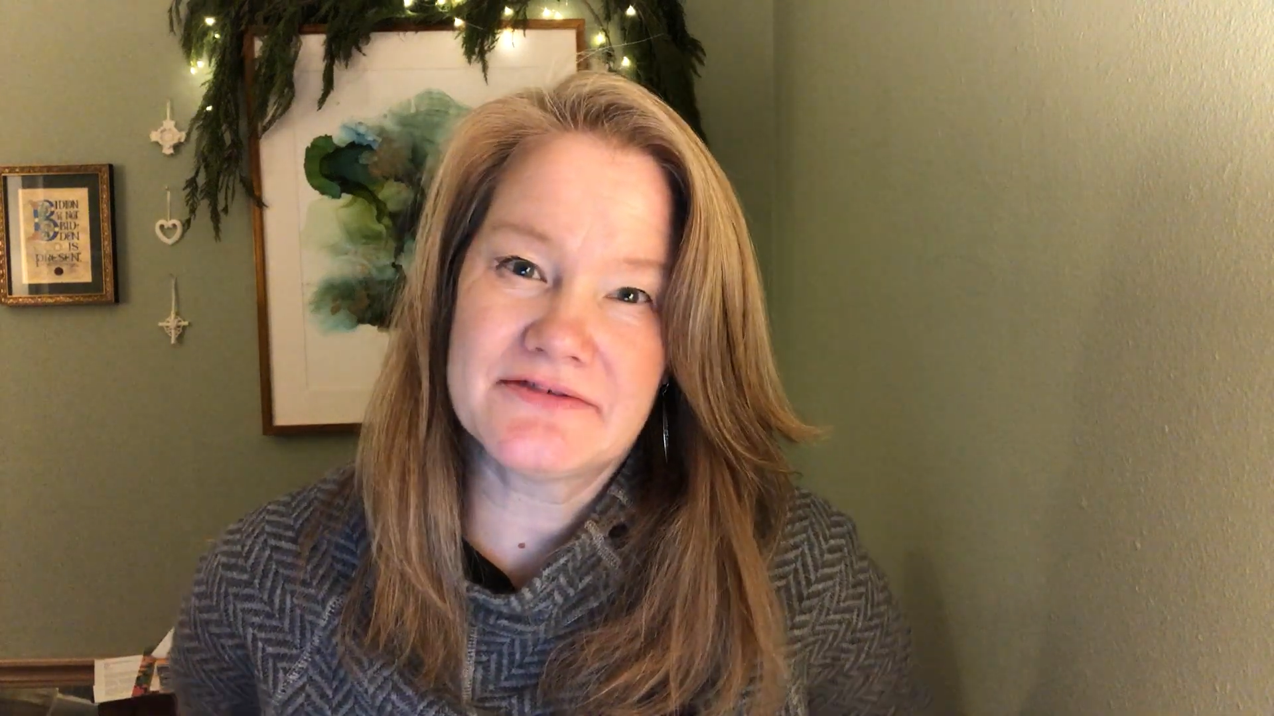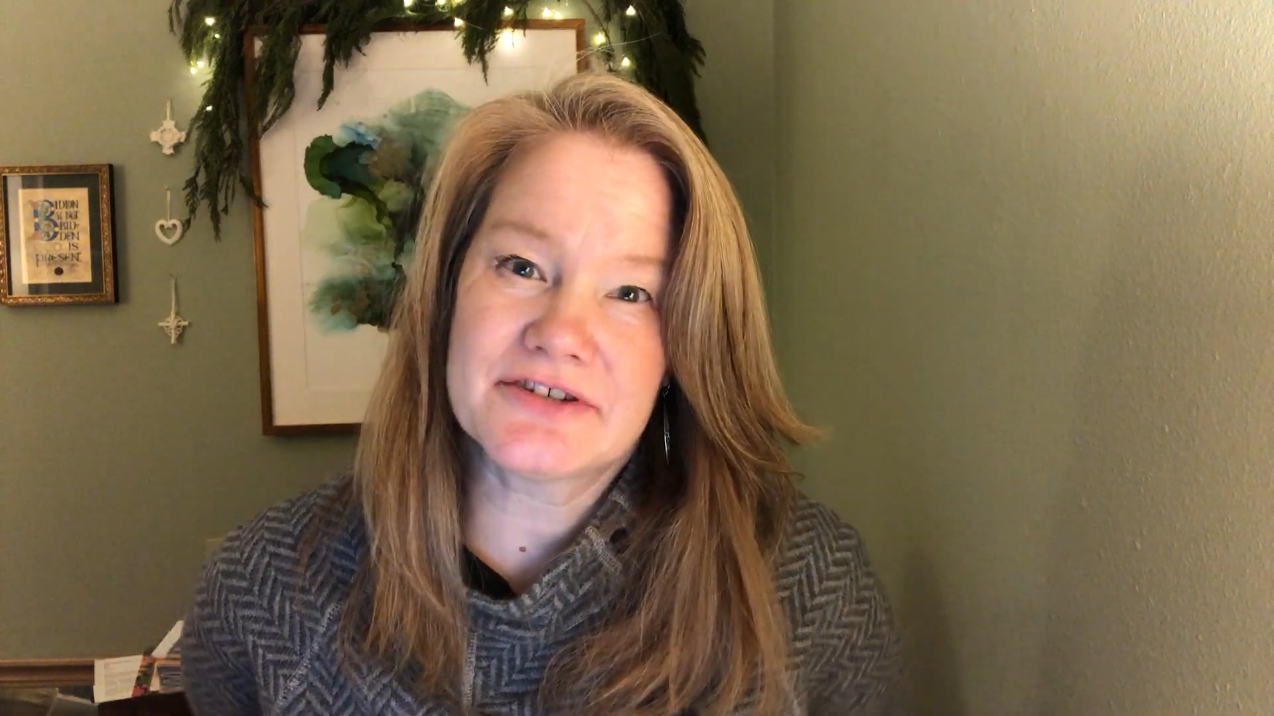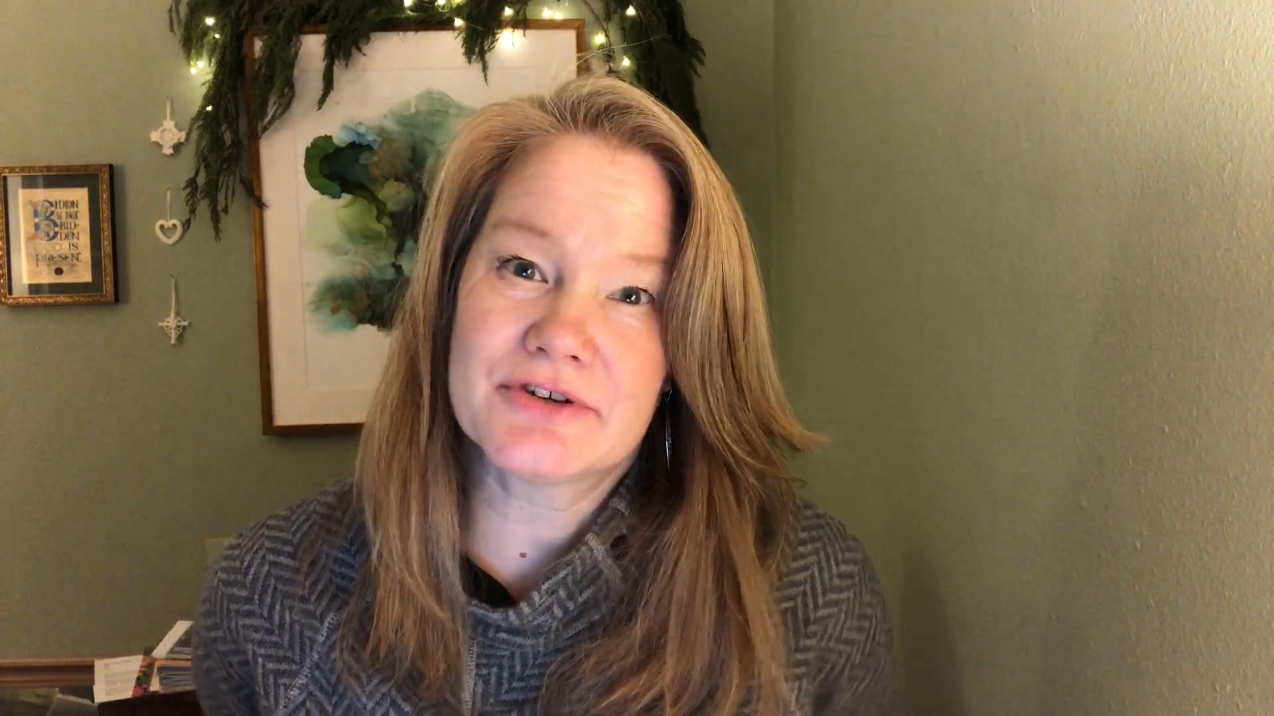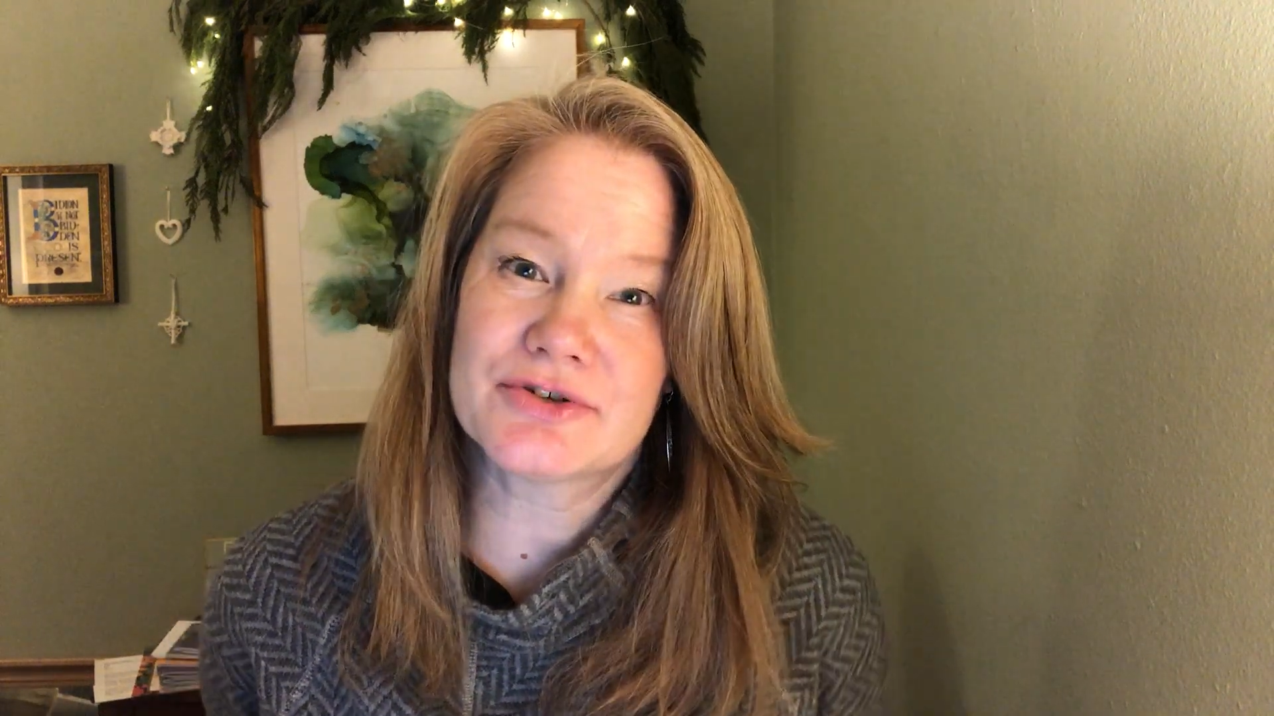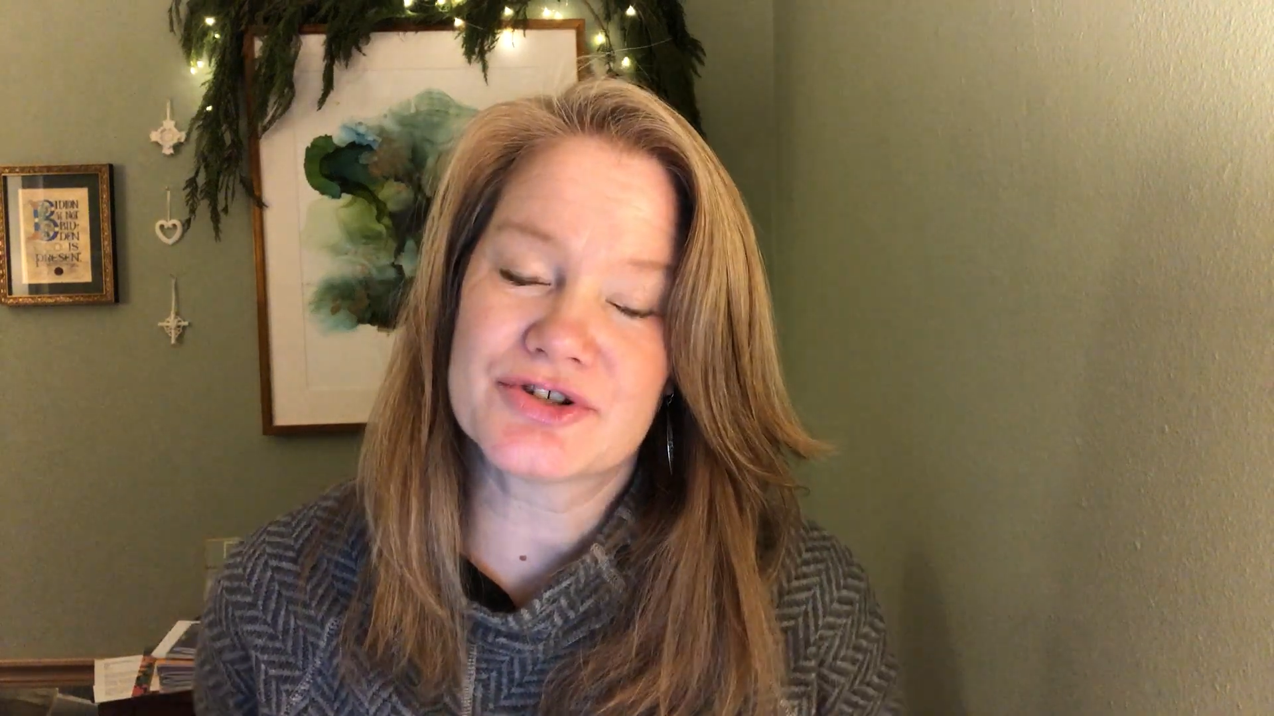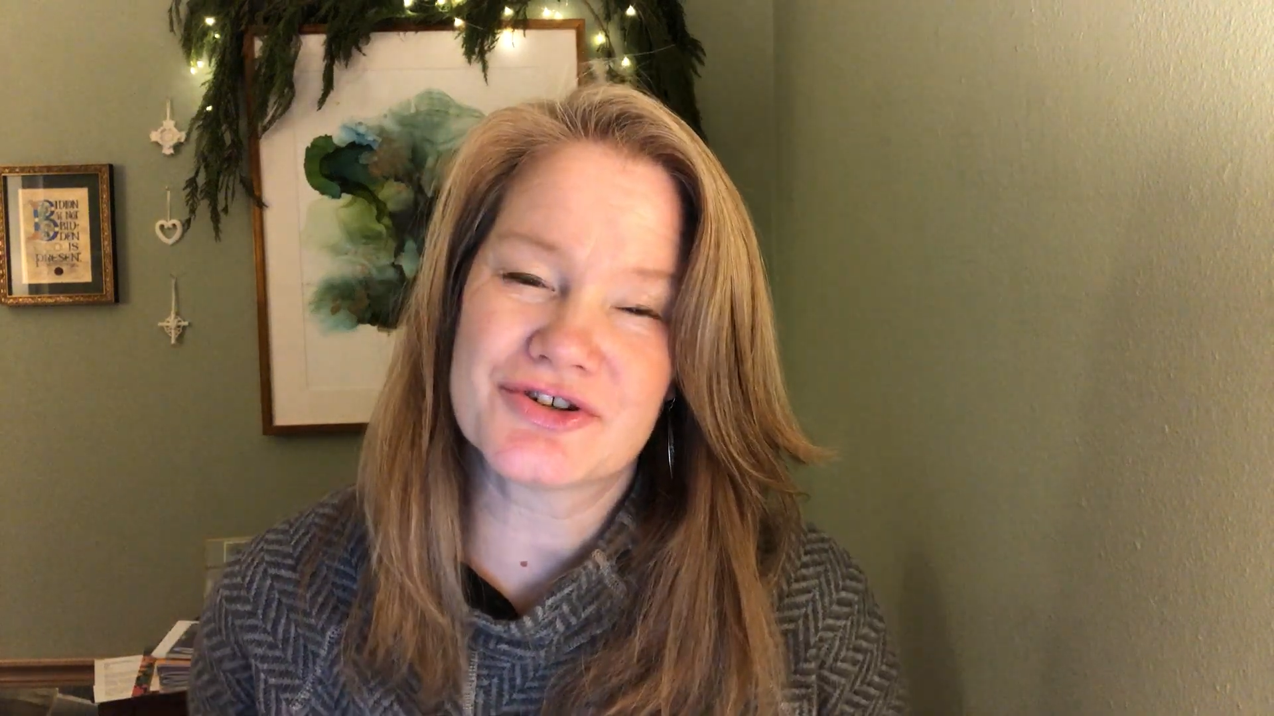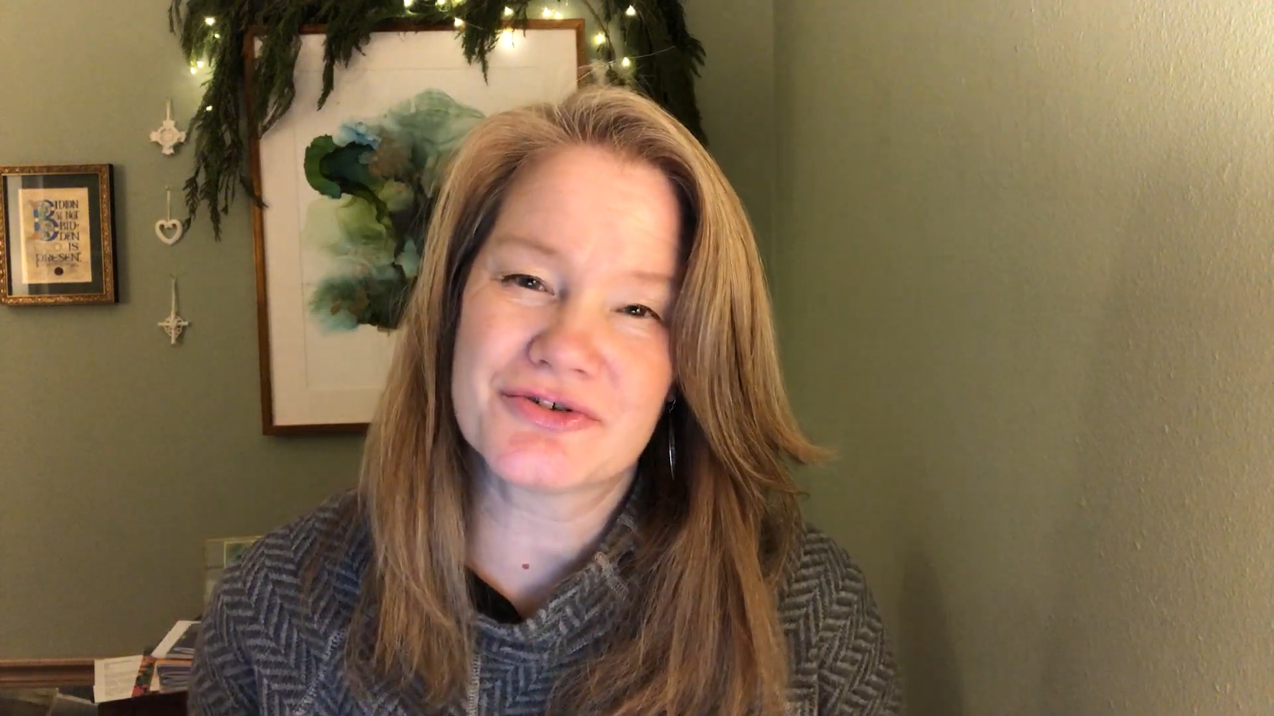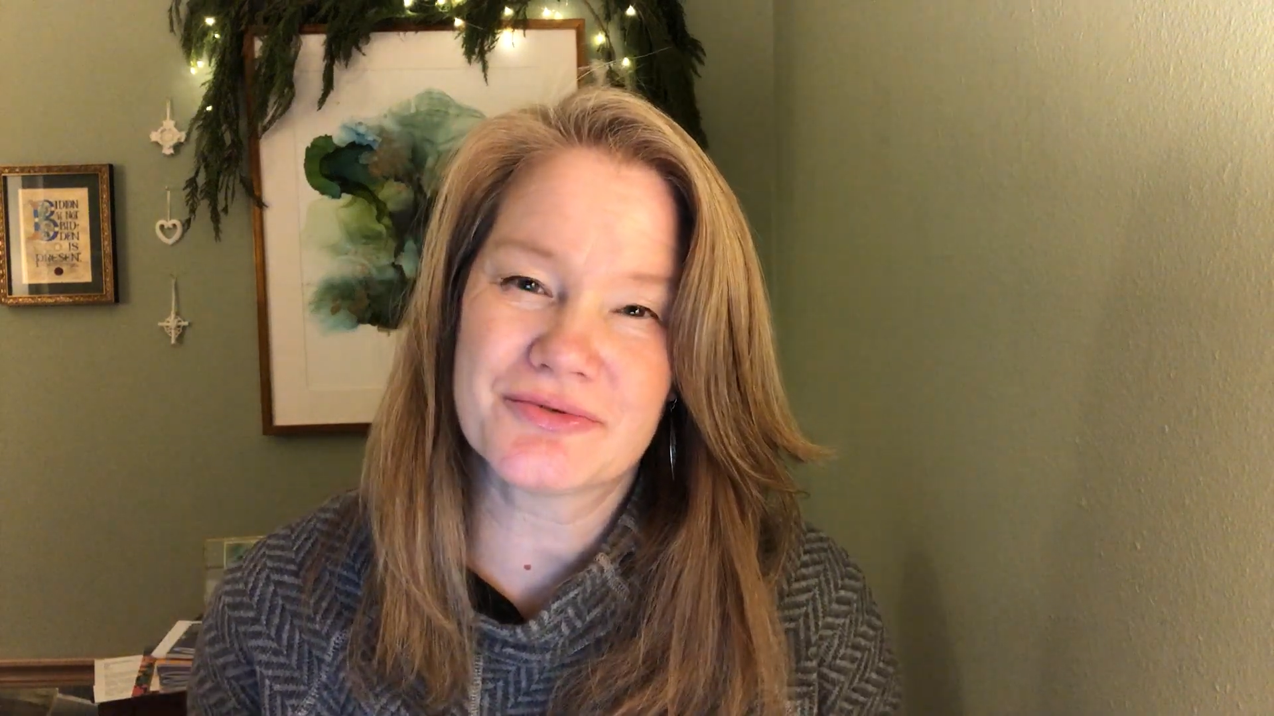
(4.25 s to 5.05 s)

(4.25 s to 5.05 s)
devotional